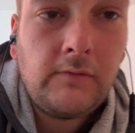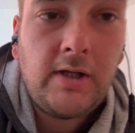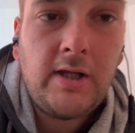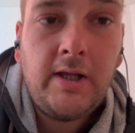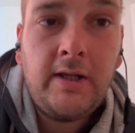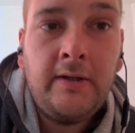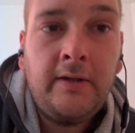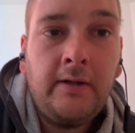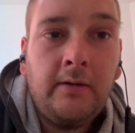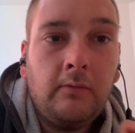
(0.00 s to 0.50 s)

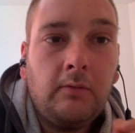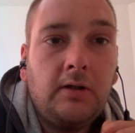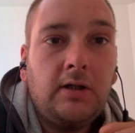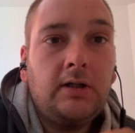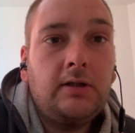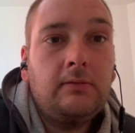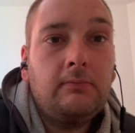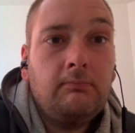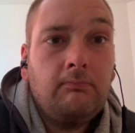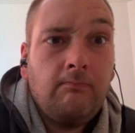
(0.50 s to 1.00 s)

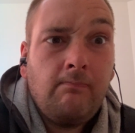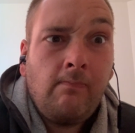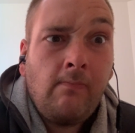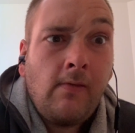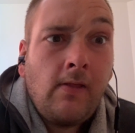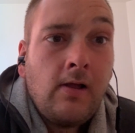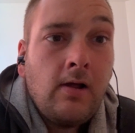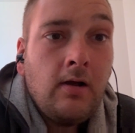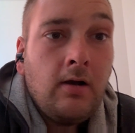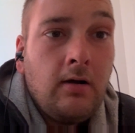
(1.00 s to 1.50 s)
Anyway,
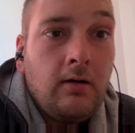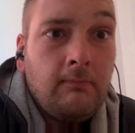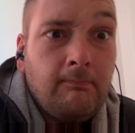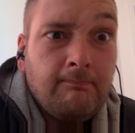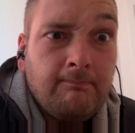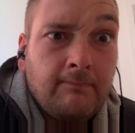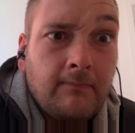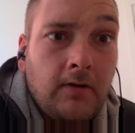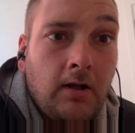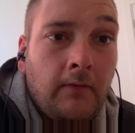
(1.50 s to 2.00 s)

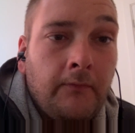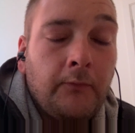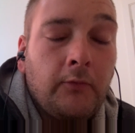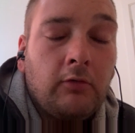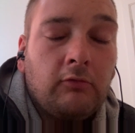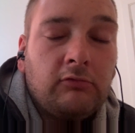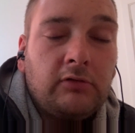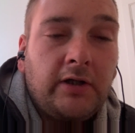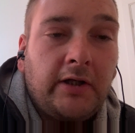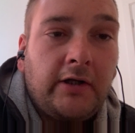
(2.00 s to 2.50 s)
I'm
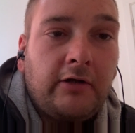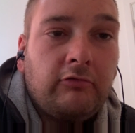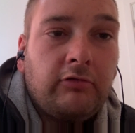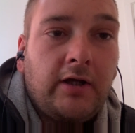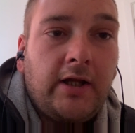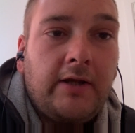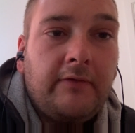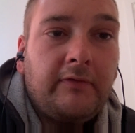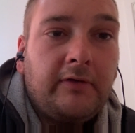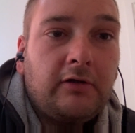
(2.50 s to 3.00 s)
not really
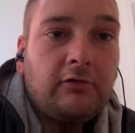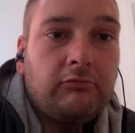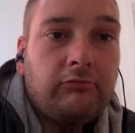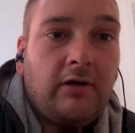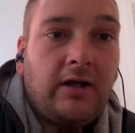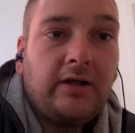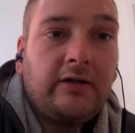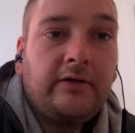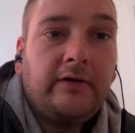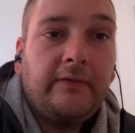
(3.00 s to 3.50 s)
craving
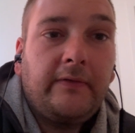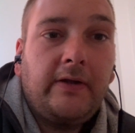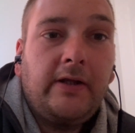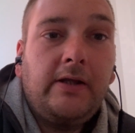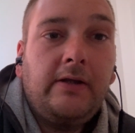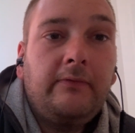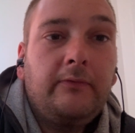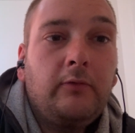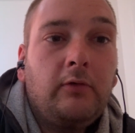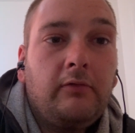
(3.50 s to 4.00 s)
crack today,
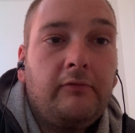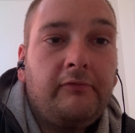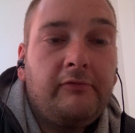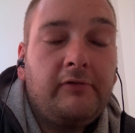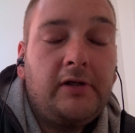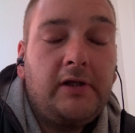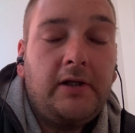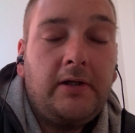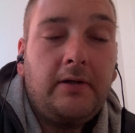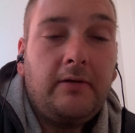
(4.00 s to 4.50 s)
not
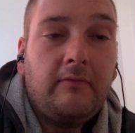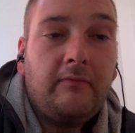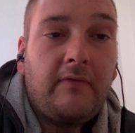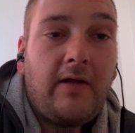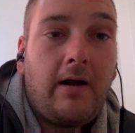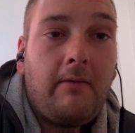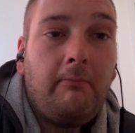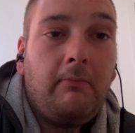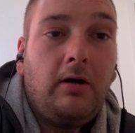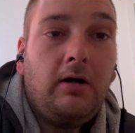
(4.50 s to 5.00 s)
really
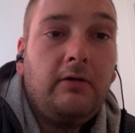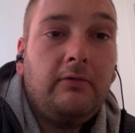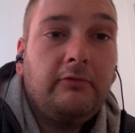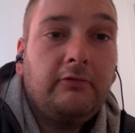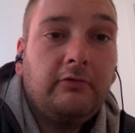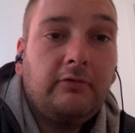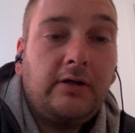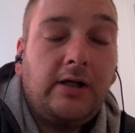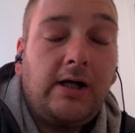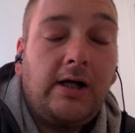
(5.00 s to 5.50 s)
that
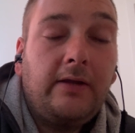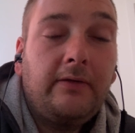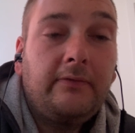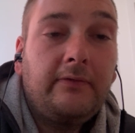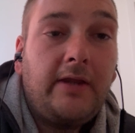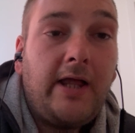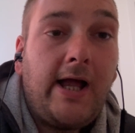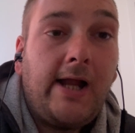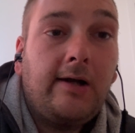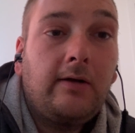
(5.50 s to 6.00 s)
much.
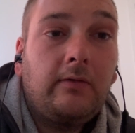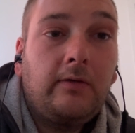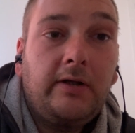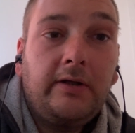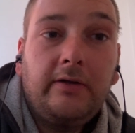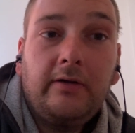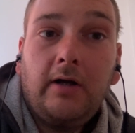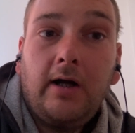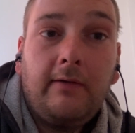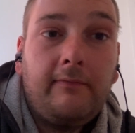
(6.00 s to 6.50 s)
And
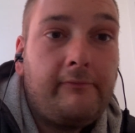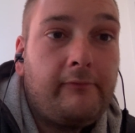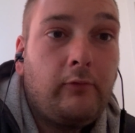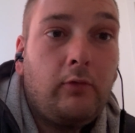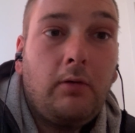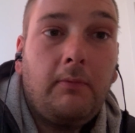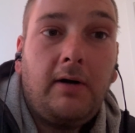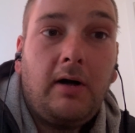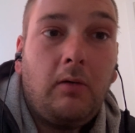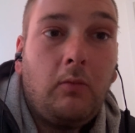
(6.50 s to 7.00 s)
heroin, I haven't
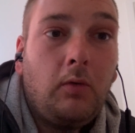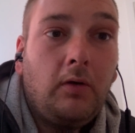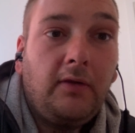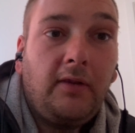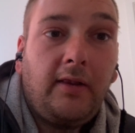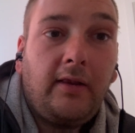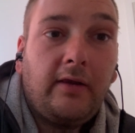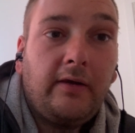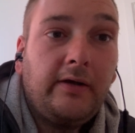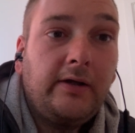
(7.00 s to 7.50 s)
thought about
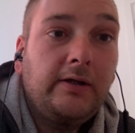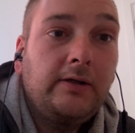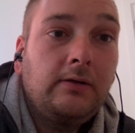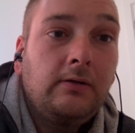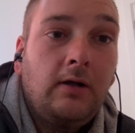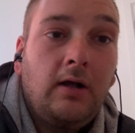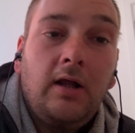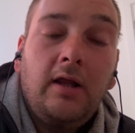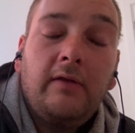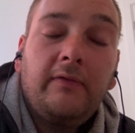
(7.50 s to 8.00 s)
once today.
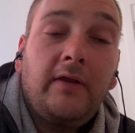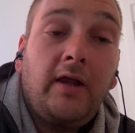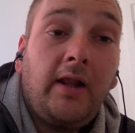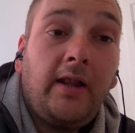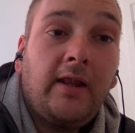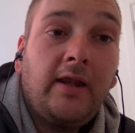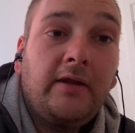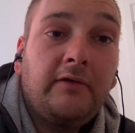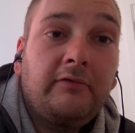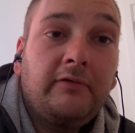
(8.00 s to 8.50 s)

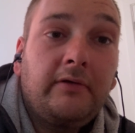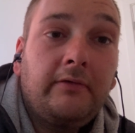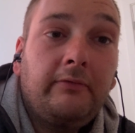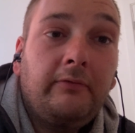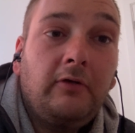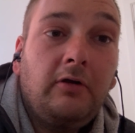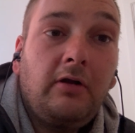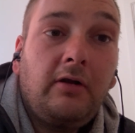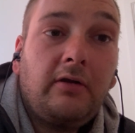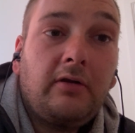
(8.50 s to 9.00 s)
That's literally the
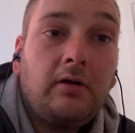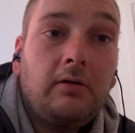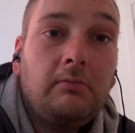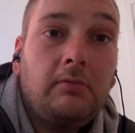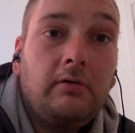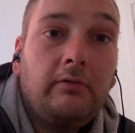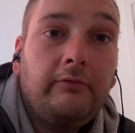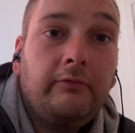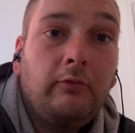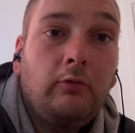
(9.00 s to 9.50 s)
first time
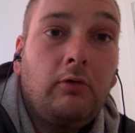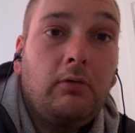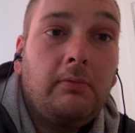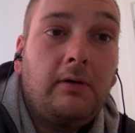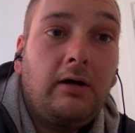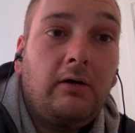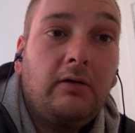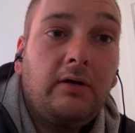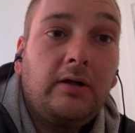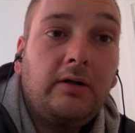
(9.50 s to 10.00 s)
I've thought
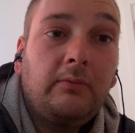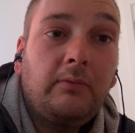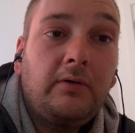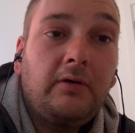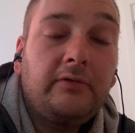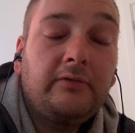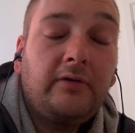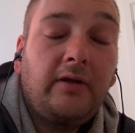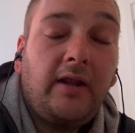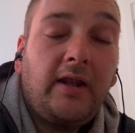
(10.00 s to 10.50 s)
about it when
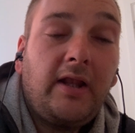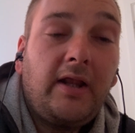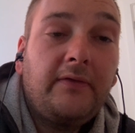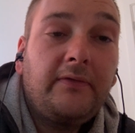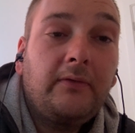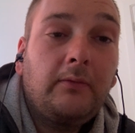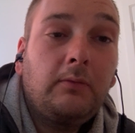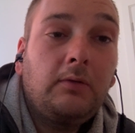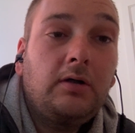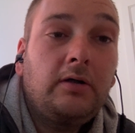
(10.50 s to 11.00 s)
I just said
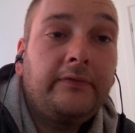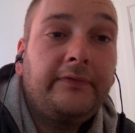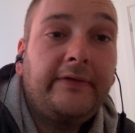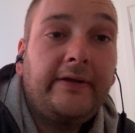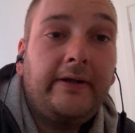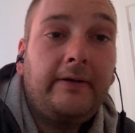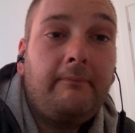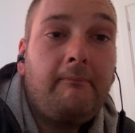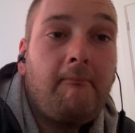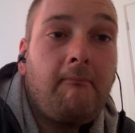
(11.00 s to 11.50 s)
the word
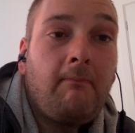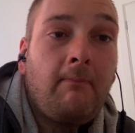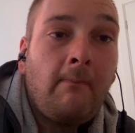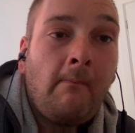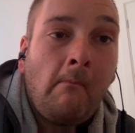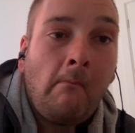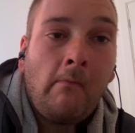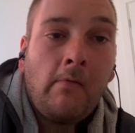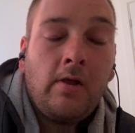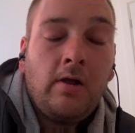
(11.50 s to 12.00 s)
then.
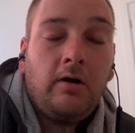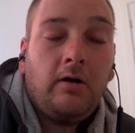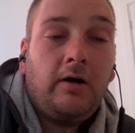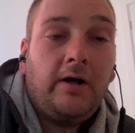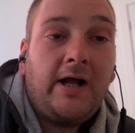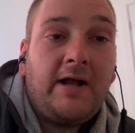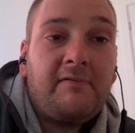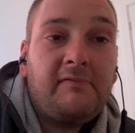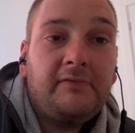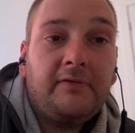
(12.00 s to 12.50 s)

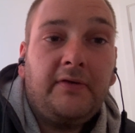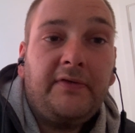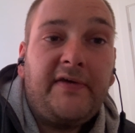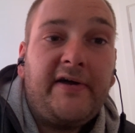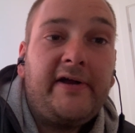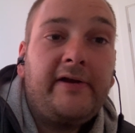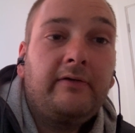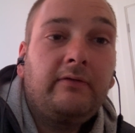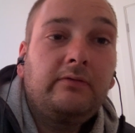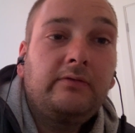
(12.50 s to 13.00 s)
I haven't done
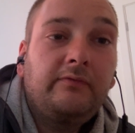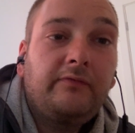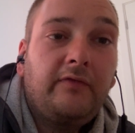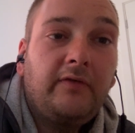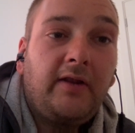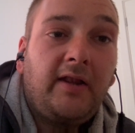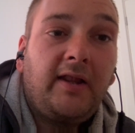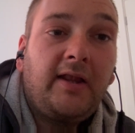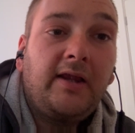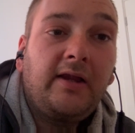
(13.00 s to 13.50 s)
heroin
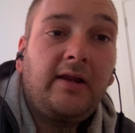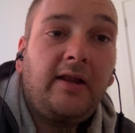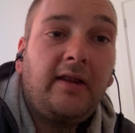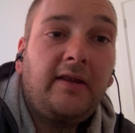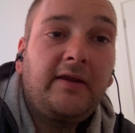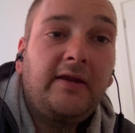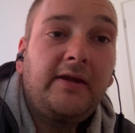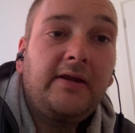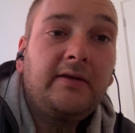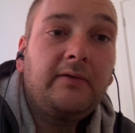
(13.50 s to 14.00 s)
for
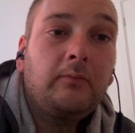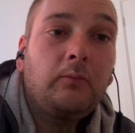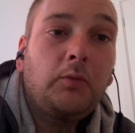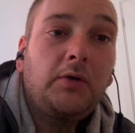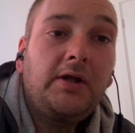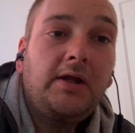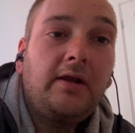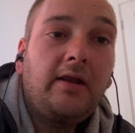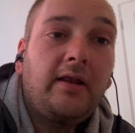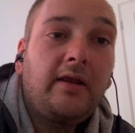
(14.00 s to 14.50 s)
16
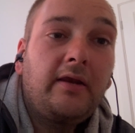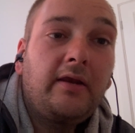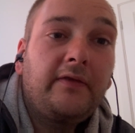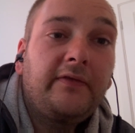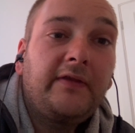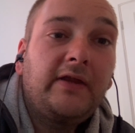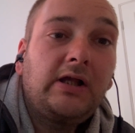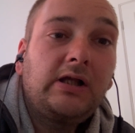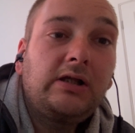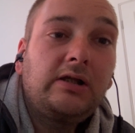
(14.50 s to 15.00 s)
weeks in a
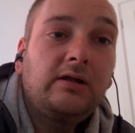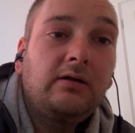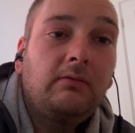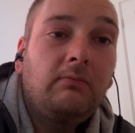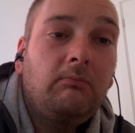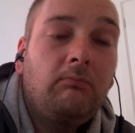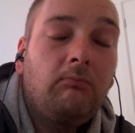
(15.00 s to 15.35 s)
day.